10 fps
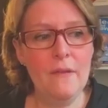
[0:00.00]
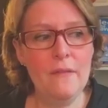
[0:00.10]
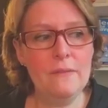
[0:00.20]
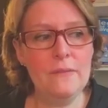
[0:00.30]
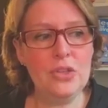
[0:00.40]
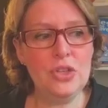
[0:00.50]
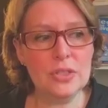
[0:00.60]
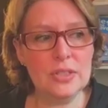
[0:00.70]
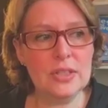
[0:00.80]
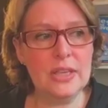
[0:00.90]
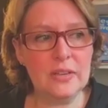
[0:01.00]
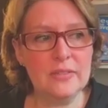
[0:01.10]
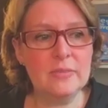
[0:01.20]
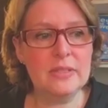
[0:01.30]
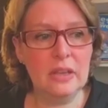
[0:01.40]
just think of
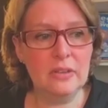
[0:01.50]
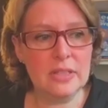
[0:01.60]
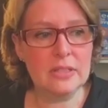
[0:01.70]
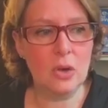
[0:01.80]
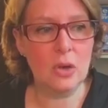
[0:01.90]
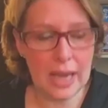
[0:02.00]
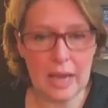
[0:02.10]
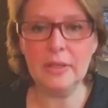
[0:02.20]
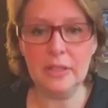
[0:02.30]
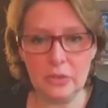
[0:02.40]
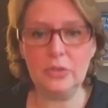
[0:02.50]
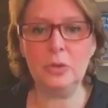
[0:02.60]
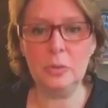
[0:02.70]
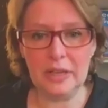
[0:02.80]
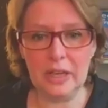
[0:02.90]
themselves as, okay, I'm the leader of the group.
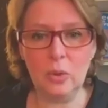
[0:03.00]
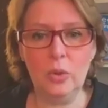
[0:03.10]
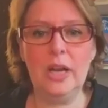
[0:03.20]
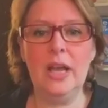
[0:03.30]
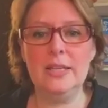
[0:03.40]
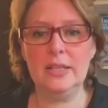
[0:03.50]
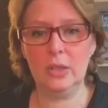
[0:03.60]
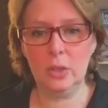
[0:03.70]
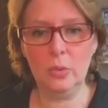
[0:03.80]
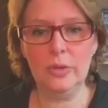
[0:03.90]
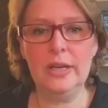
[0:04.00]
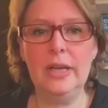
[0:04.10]
I got to organize. I got to coordinate.